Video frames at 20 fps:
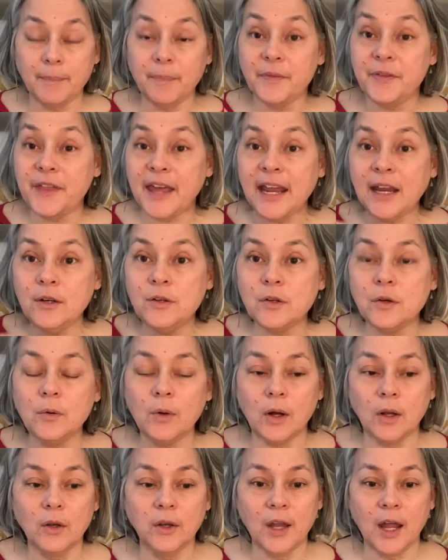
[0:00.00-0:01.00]
they do
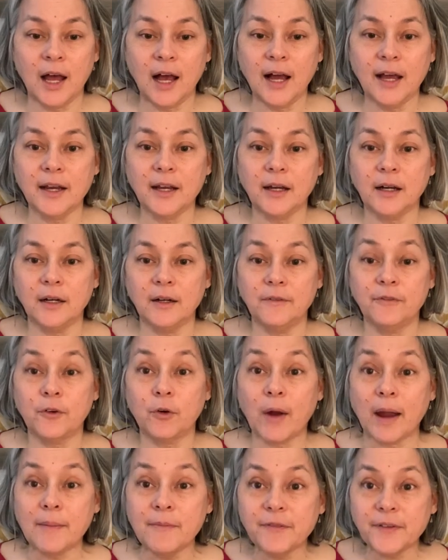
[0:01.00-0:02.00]
a lot of
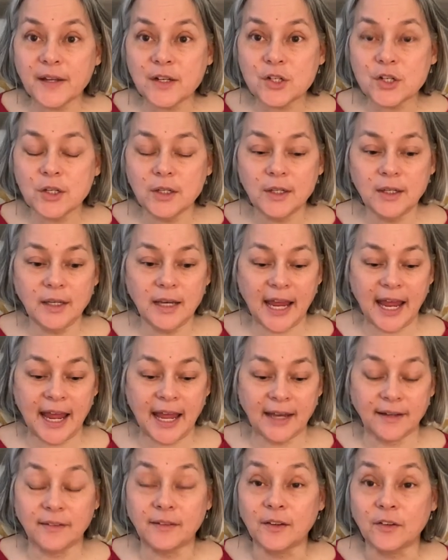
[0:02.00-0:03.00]
crime fiction
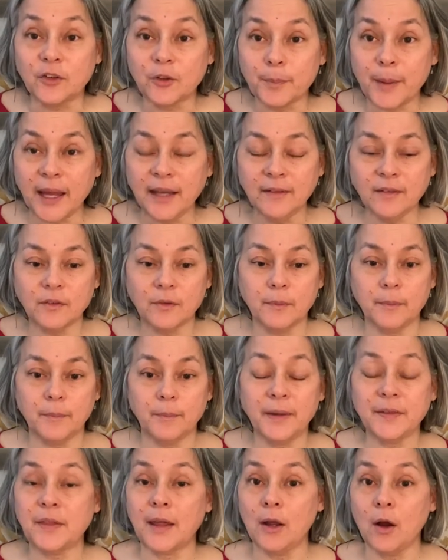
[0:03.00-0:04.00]
and suspense,
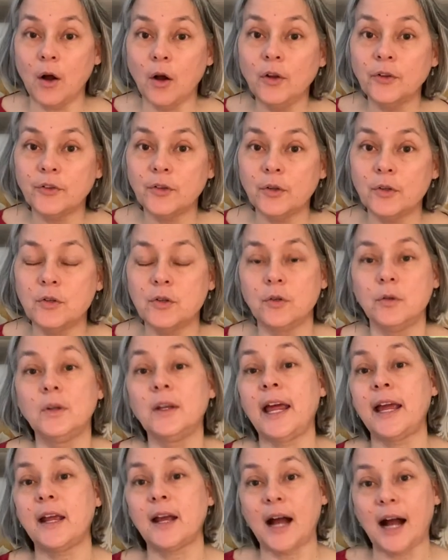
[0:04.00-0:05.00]
but they also do
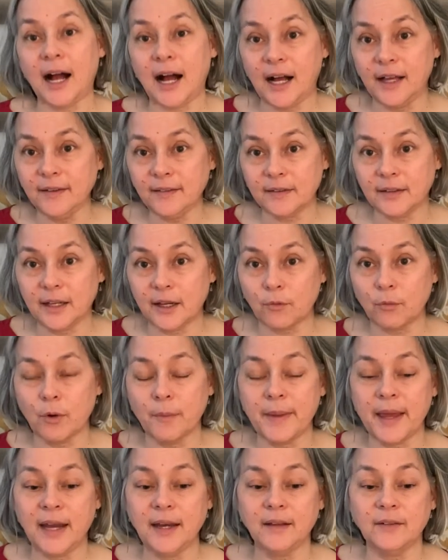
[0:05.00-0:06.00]
like us, like
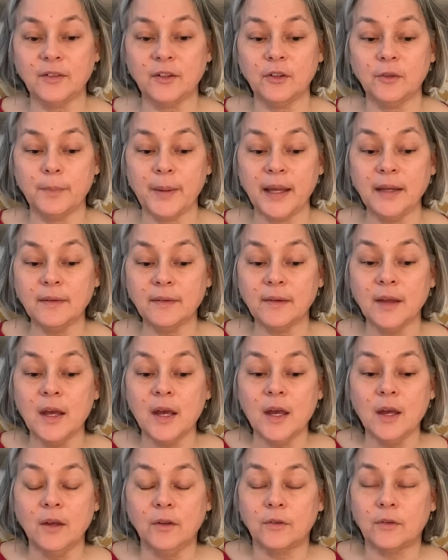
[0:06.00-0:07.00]
romantic suspense.
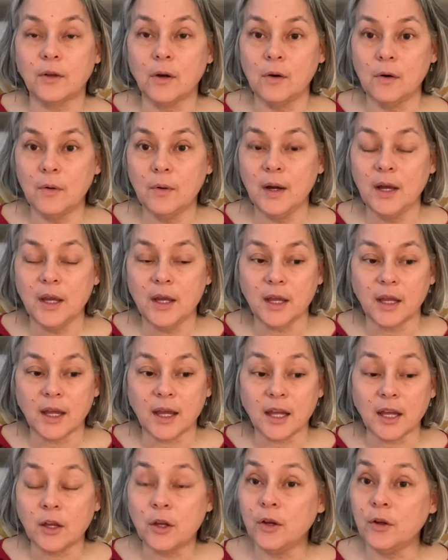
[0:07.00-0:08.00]
So,
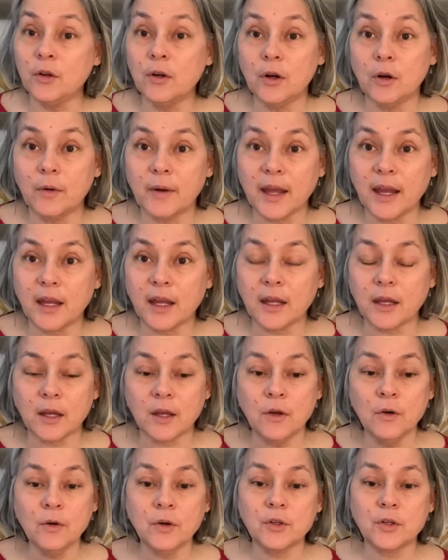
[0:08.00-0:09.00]
you know,
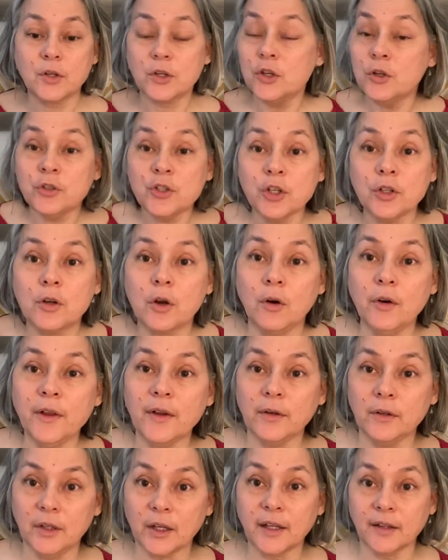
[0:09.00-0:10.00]
you should go there
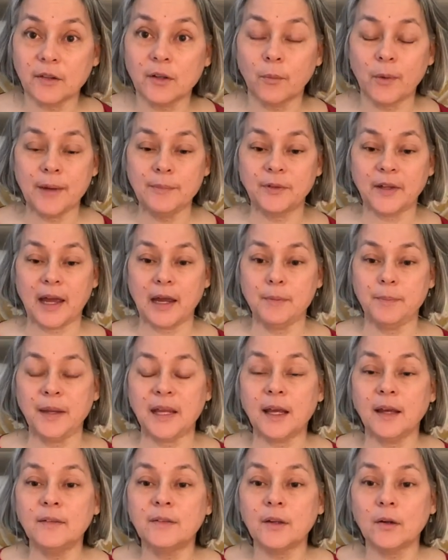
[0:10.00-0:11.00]
and look at their website
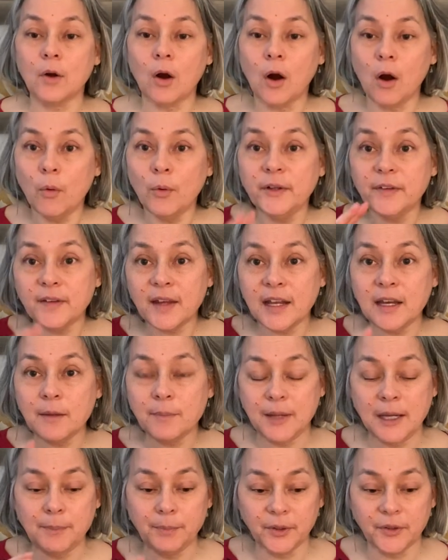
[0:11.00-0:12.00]
because they're always getting
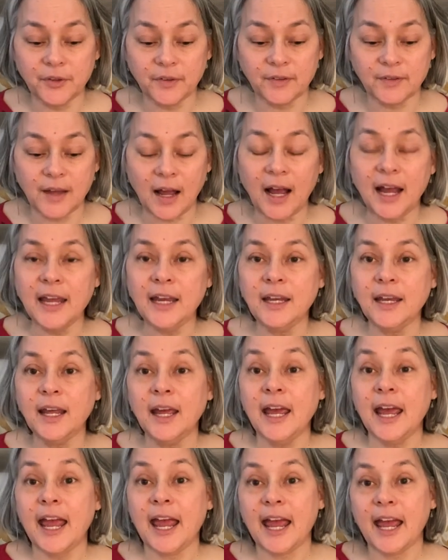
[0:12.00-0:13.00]
people to sign.
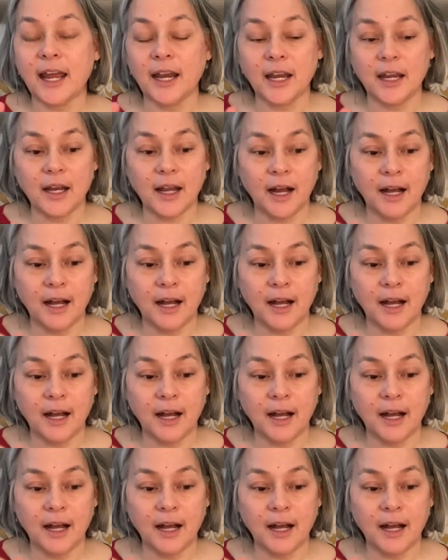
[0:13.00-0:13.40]
And